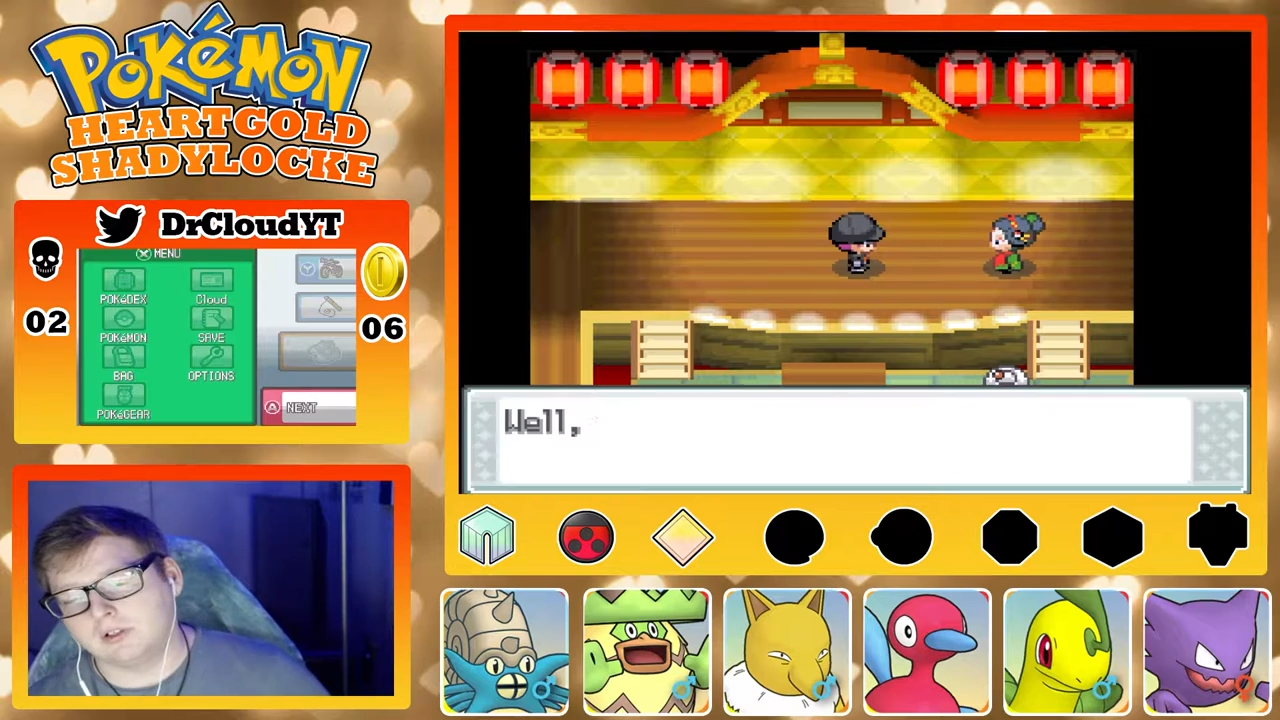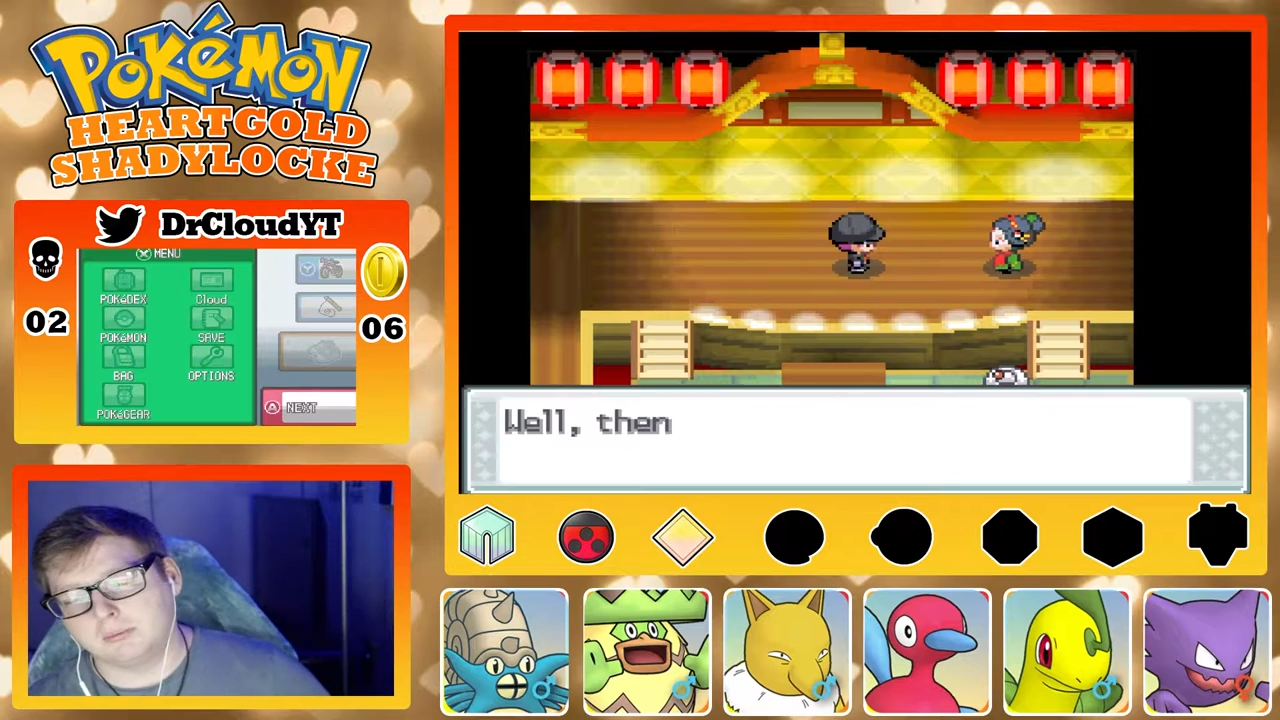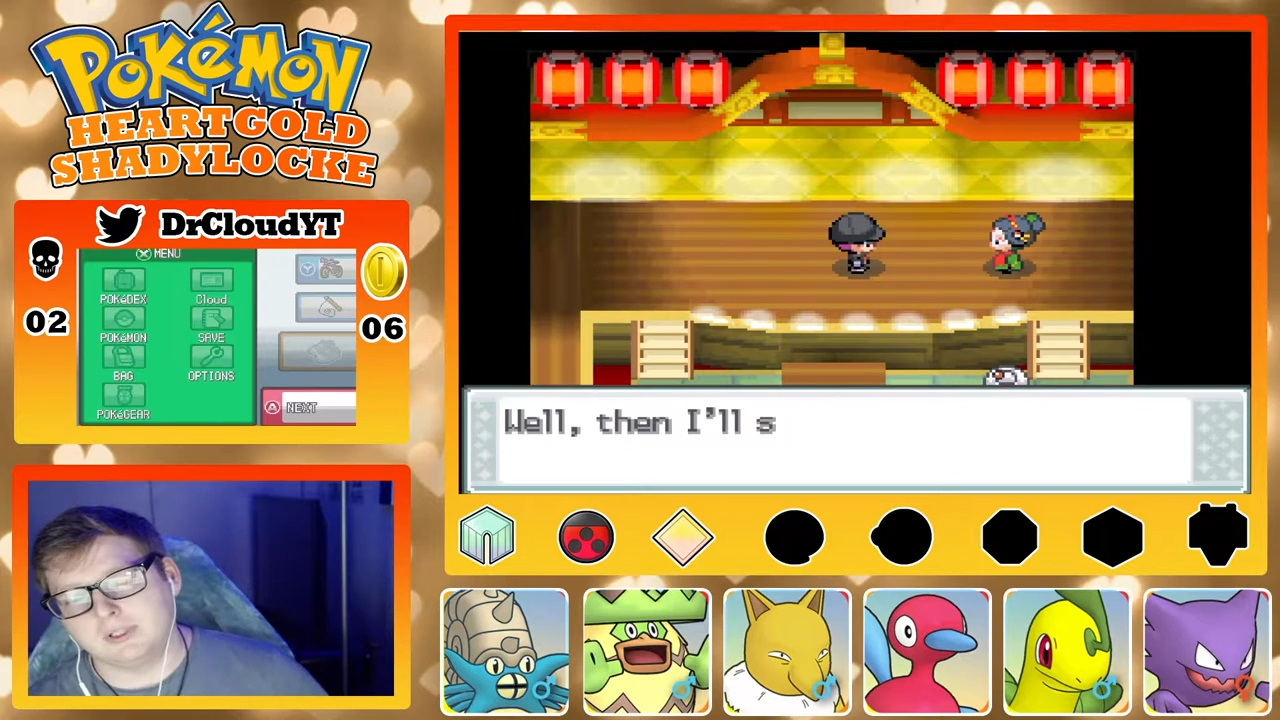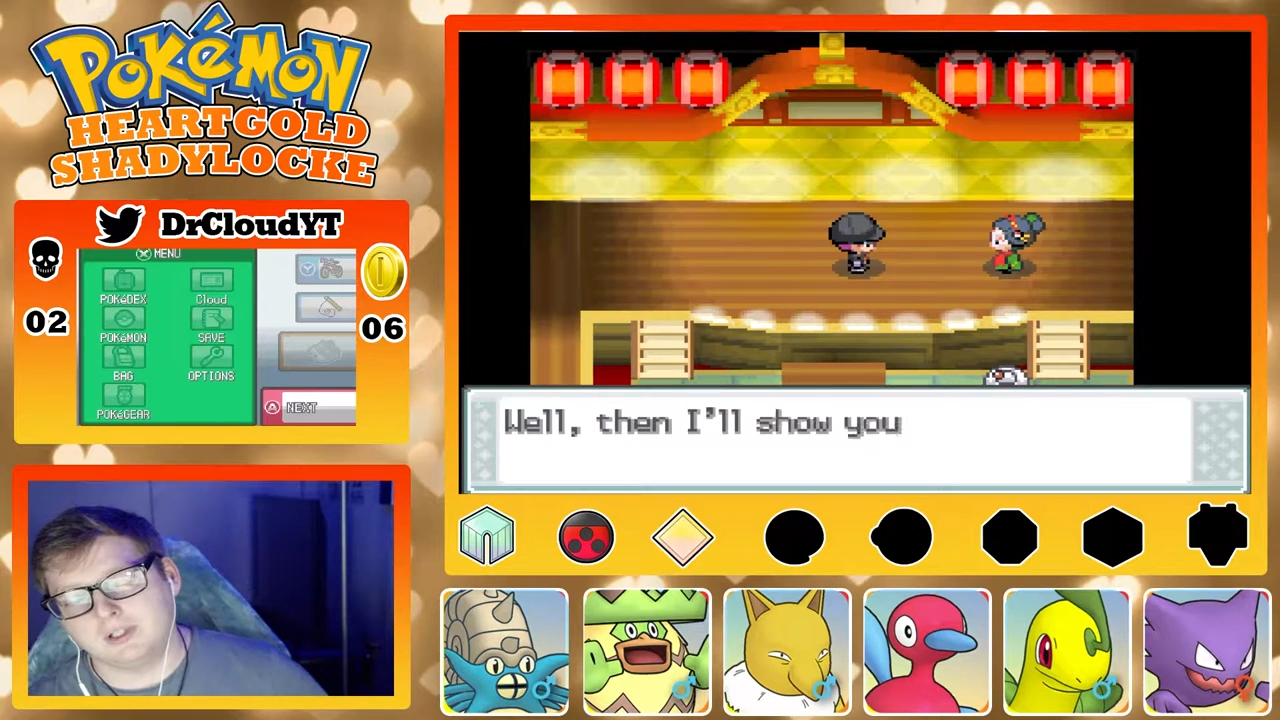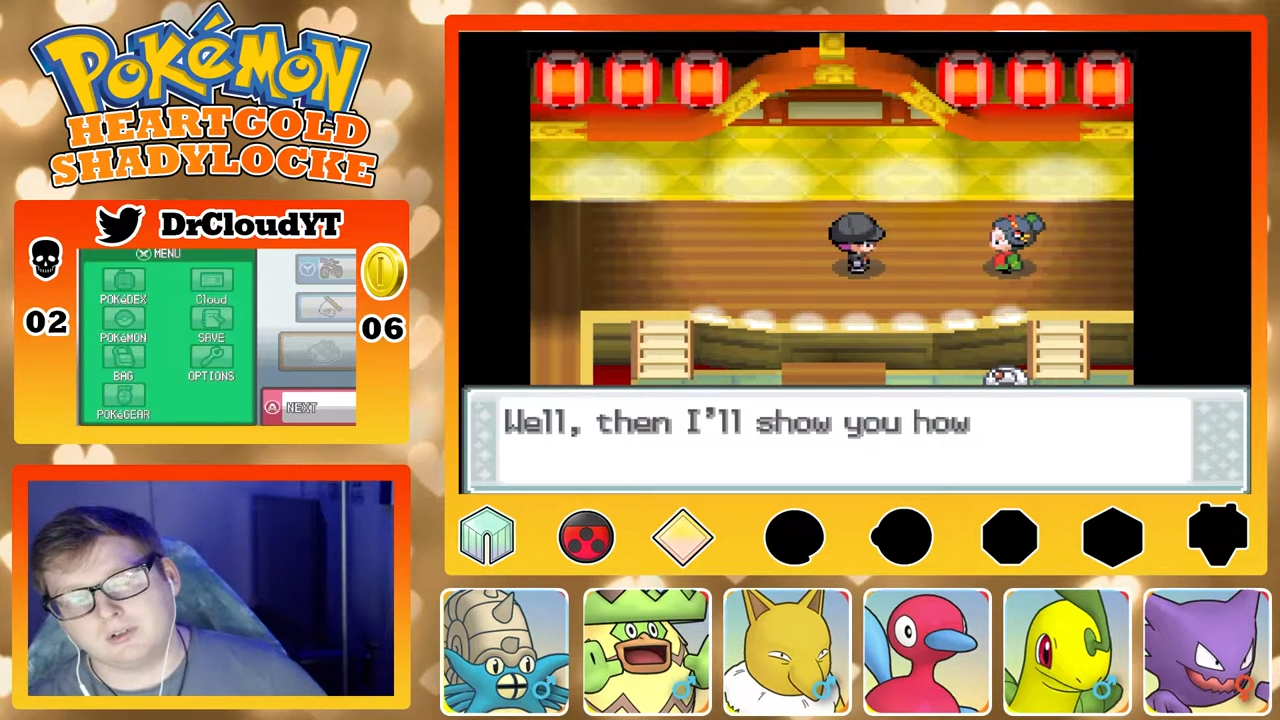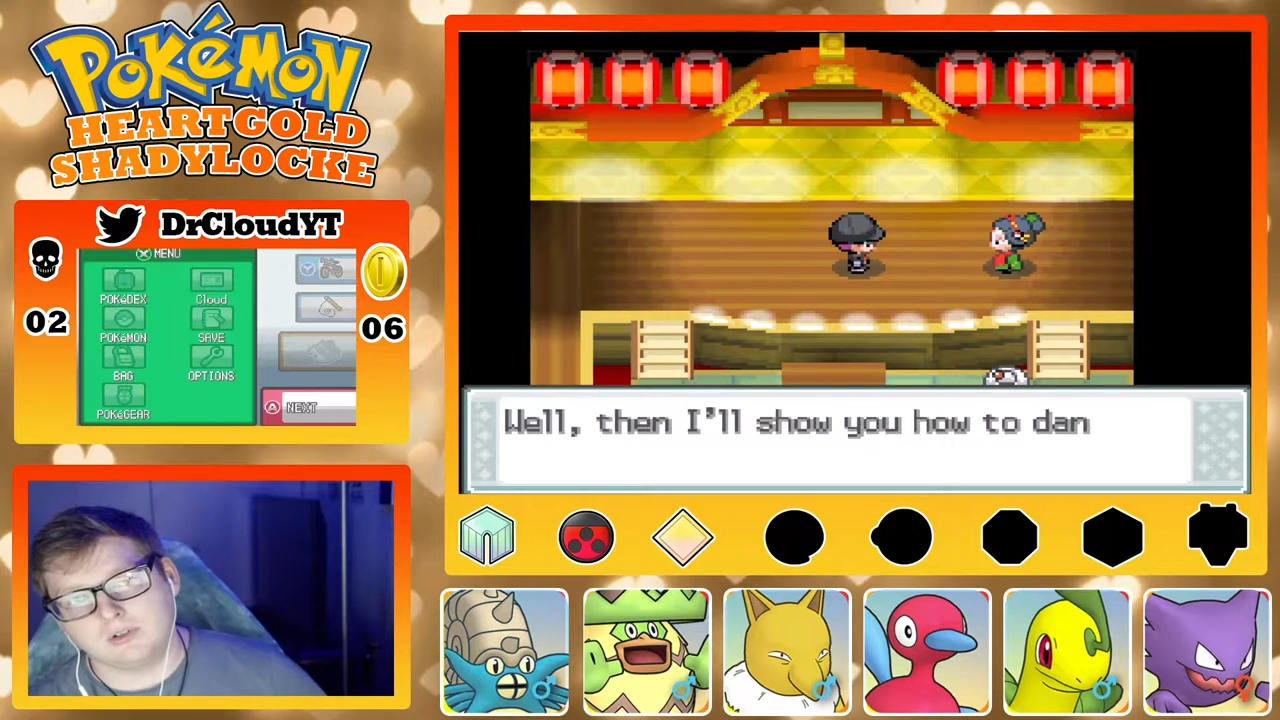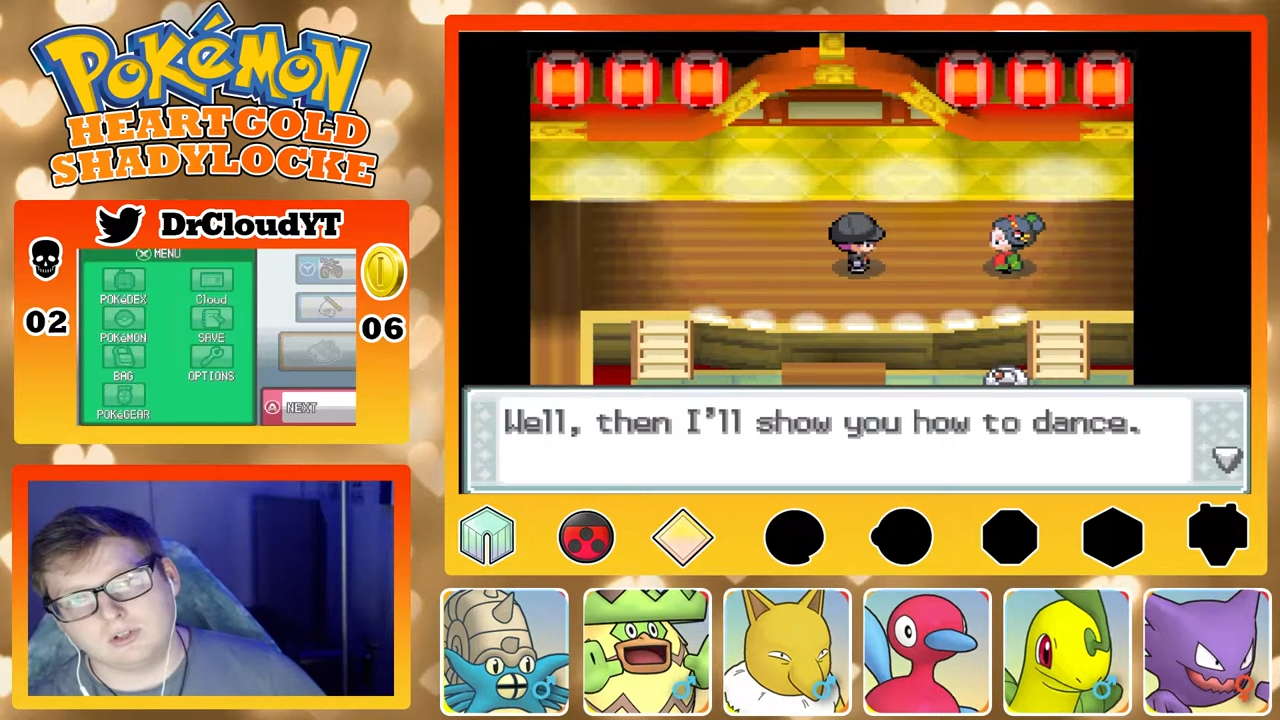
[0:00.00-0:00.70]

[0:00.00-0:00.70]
but neither is